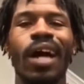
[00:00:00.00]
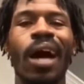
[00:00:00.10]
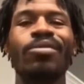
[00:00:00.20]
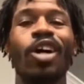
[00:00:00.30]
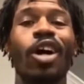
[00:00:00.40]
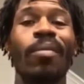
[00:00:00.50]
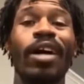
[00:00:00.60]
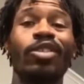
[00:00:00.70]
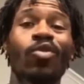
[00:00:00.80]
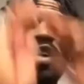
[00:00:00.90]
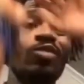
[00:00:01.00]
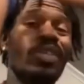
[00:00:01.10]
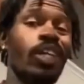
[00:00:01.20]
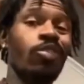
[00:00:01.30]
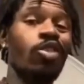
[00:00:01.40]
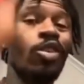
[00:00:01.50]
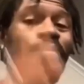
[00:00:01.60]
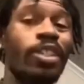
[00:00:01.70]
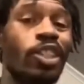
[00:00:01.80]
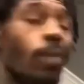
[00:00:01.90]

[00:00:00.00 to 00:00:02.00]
I'm talking about the ones where he gonna throw them bitches